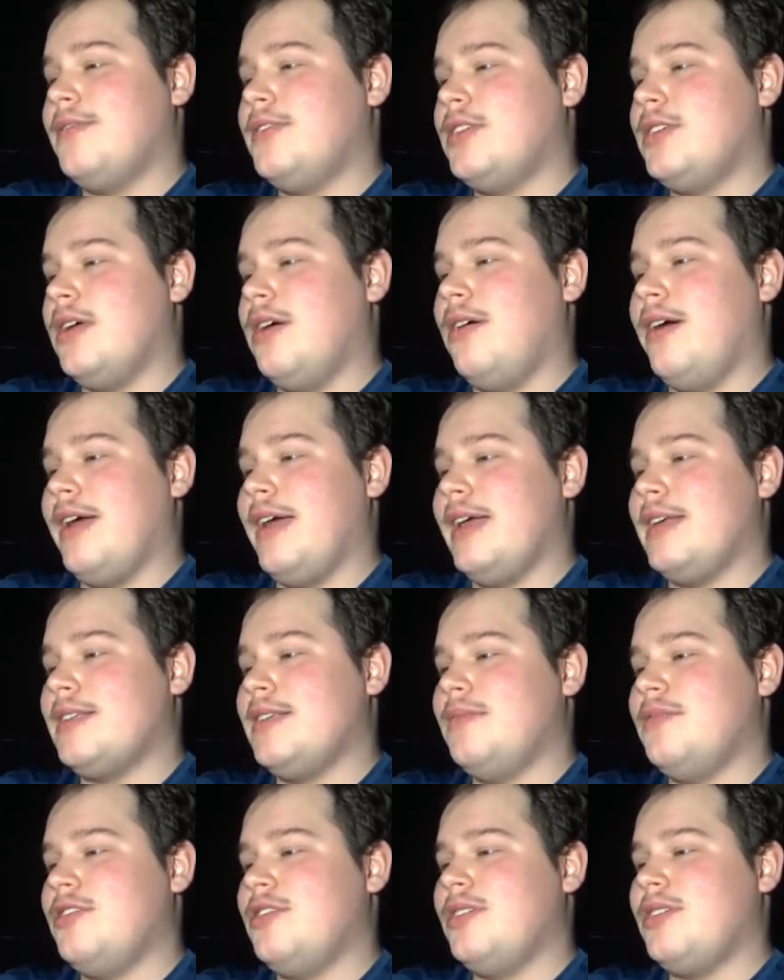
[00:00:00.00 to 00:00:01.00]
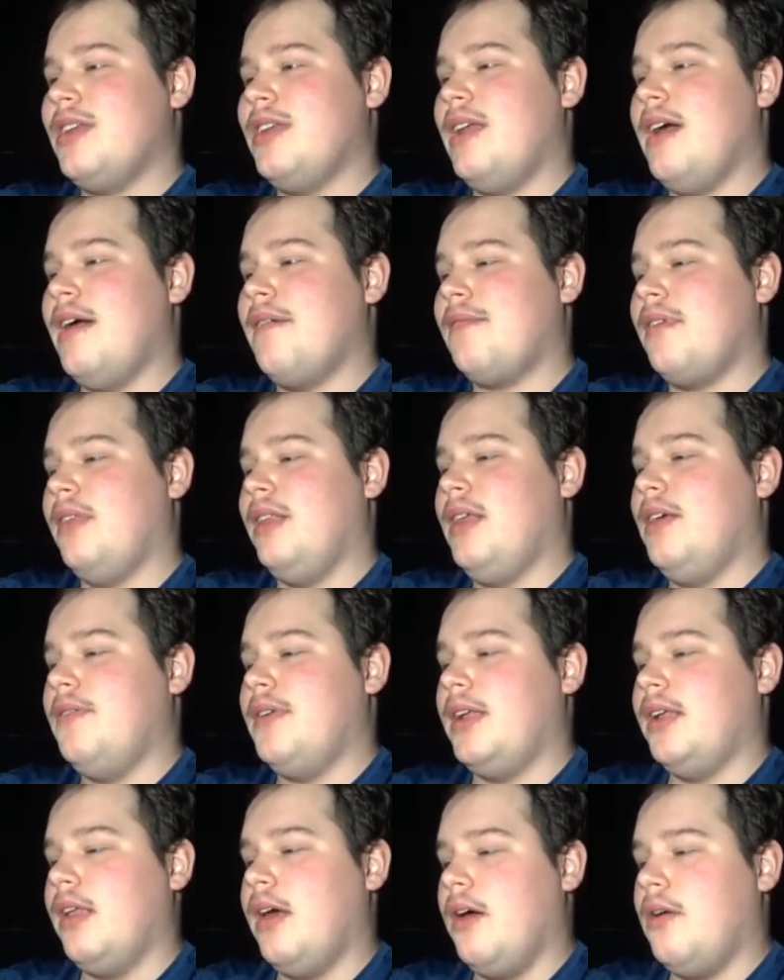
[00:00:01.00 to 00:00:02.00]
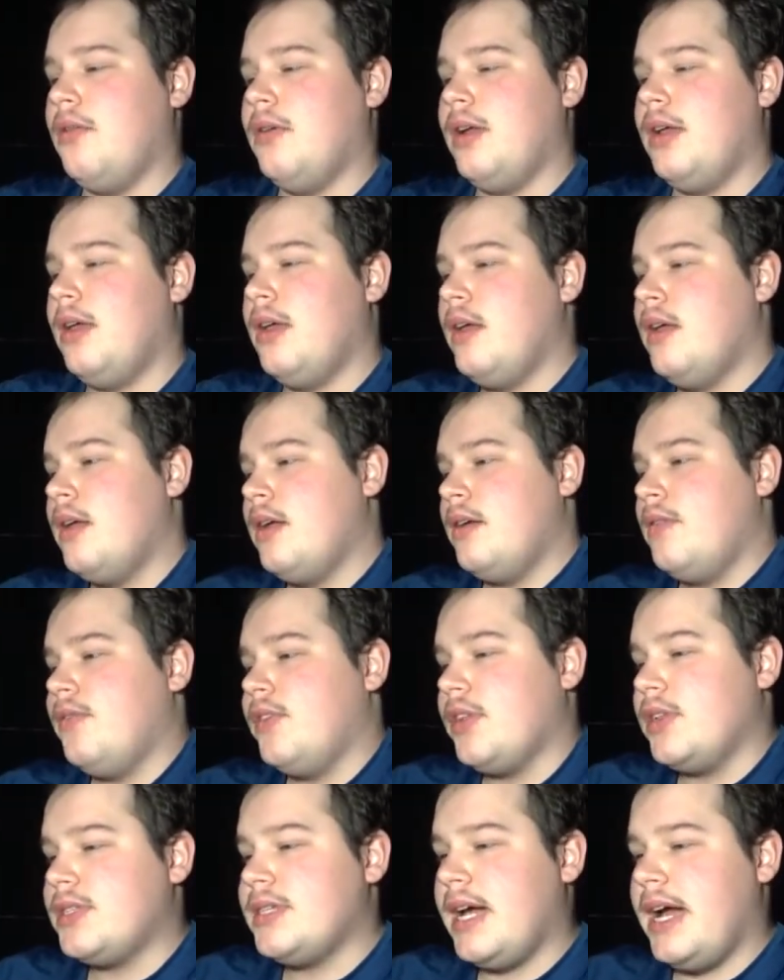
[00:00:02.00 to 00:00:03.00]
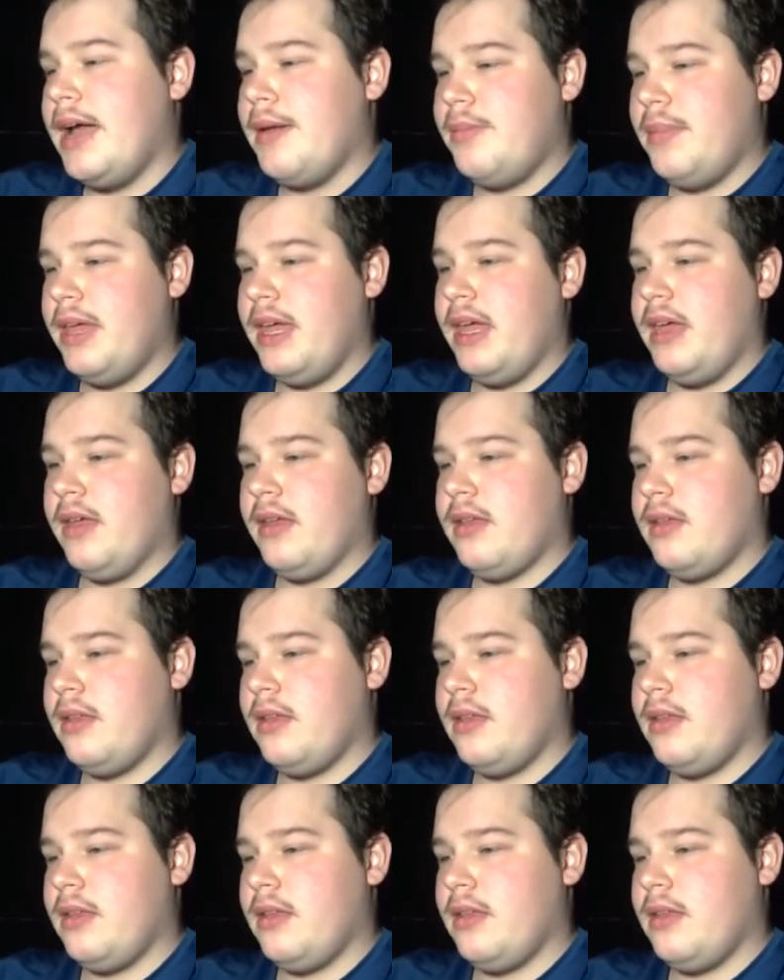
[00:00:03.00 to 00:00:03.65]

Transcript: so I guess I'm just going to have to leave it alone for the time being.